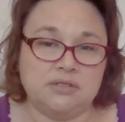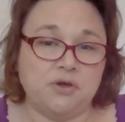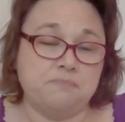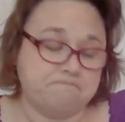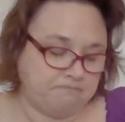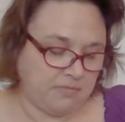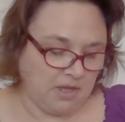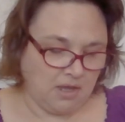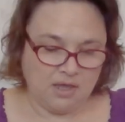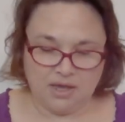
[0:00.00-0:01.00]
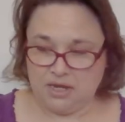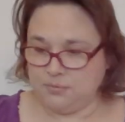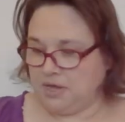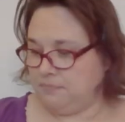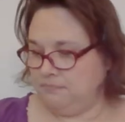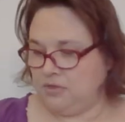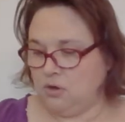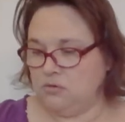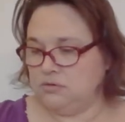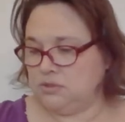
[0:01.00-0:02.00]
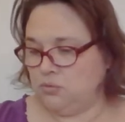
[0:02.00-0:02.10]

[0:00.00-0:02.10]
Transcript: So anyway, those